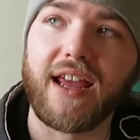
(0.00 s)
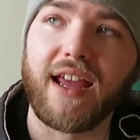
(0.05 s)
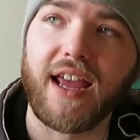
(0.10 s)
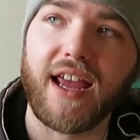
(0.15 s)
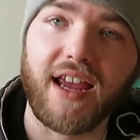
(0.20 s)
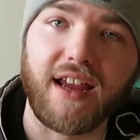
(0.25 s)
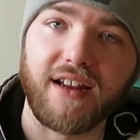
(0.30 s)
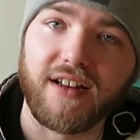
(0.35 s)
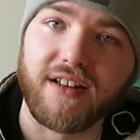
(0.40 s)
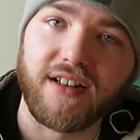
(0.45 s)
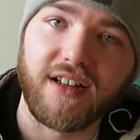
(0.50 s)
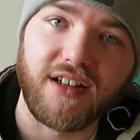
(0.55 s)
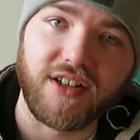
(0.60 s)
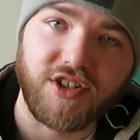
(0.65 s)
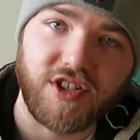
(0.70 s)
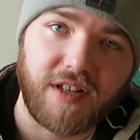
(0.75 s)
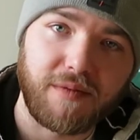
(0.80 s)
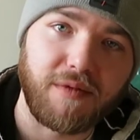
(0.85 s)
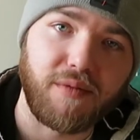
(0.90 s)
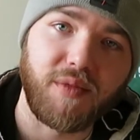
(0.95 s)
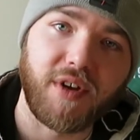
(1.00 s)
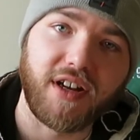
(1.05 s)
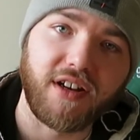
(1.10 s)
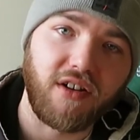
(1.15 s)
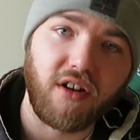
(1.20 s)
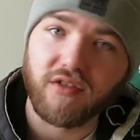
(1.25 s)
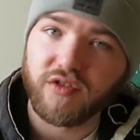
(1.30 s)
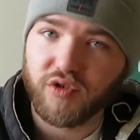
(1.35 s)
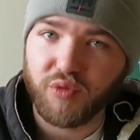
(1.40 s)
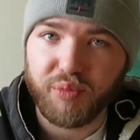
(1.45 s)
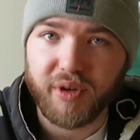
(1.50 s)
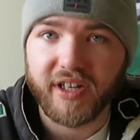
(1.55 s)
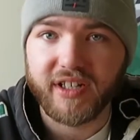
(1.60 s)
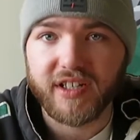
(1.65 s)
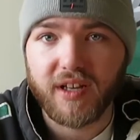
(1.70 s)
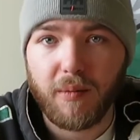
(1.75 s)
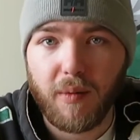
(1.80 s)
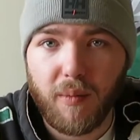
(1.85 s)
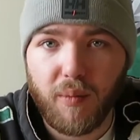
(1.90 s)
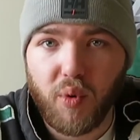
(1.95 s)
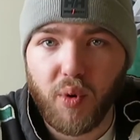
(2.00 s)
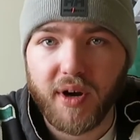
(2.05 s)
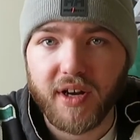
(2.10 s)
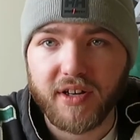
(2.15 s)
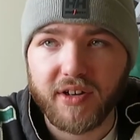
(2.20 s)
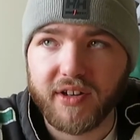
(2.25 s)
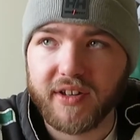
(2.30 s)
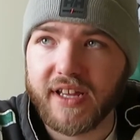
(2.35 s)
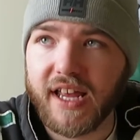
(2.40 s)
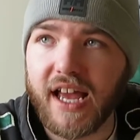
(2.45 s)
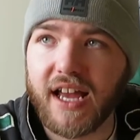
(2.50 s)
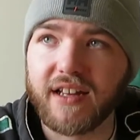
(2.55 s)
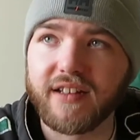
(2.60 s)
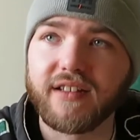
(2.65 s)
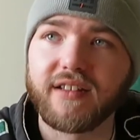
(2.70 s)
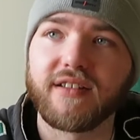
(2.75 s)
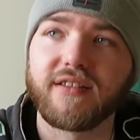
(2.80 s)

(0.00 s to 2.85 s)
and Jamie Benn also picks up a point on that.